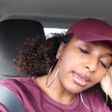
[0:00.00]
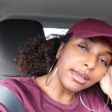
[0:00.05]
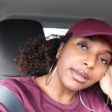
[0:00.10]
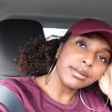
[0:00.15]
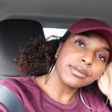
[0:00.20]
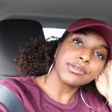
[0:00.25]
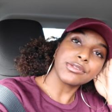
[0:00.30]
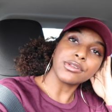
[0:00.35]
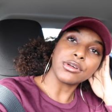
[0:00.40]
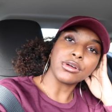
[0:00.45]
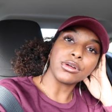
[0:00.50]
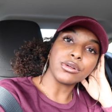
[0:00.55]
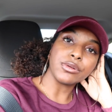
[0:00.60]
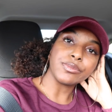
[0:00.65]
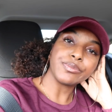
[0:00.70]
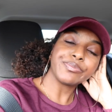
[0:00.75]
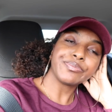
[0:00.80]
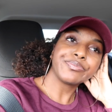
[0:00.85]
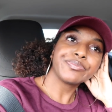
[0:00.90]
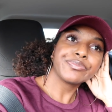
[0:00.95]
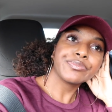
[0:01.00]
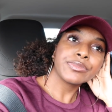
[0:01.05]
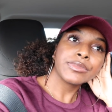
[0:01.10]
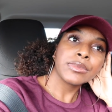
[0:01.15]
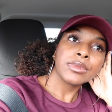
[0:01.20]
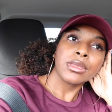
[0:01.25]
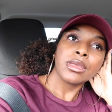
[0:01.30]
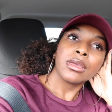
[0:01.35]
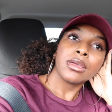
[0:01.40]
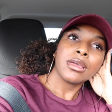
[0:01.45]
Yeah, so
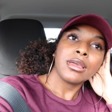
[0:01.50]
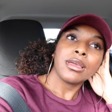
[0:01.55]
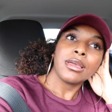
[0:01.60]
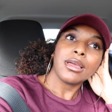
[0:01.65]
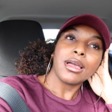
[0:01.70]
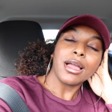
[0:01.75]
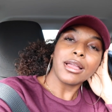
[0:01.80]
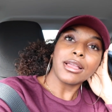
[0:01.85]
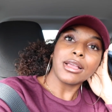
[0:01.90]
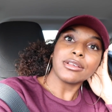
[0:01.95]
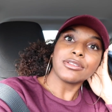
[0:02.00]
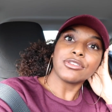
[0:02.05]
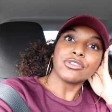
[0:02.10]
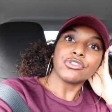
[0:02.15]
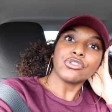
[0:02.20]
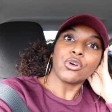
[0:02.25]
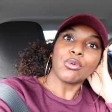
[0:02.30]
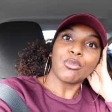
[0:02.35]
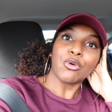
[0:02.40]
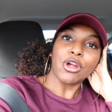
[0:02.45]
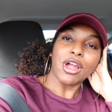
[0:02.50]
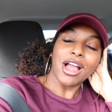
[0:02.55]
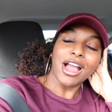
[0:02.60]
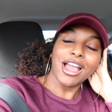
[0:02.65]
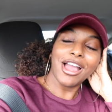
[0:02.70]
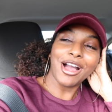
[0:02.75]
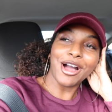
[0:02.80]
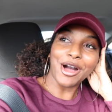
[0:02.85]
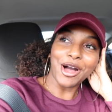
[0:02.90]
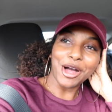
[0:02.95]
I guess there's no more
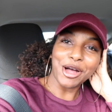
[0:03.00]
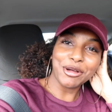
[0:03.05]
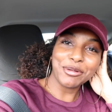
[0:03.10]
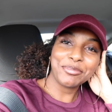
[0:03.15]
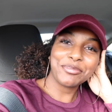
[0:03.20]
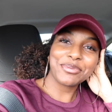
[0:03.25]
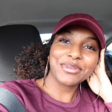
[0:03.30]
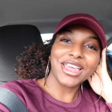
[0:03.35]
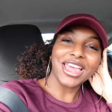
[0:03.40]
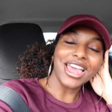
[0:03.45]
IHOP,